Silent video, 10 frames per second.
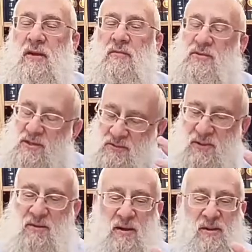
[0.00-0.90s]
And we'll see
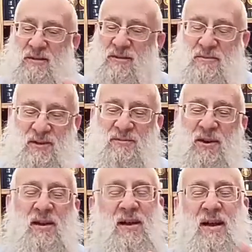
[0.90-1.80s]
what the Rabbi, so much
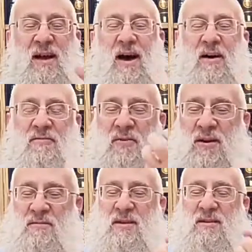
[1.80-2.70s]
more, of what
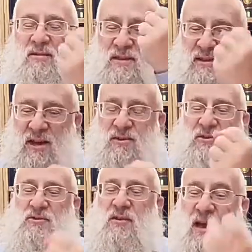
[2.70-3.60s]
it means. But these 10
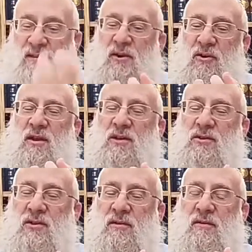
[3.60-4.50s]
Jews, that's the whole
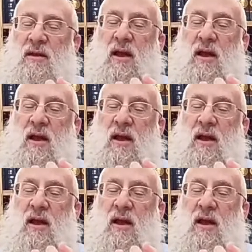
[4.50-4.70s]
nation.